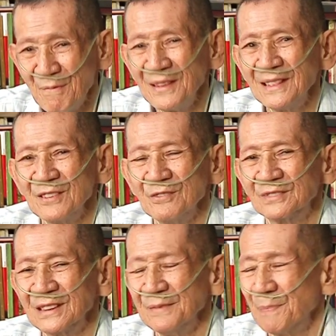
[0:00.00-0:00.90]
Even the
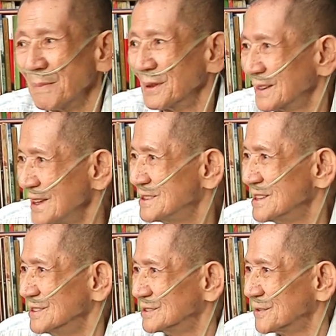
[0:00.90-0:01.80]
UC
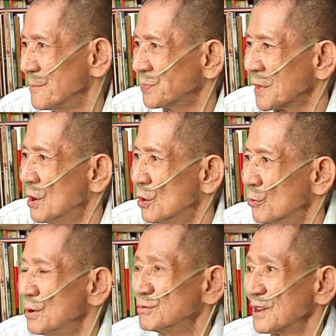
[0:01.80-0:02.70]
publications, which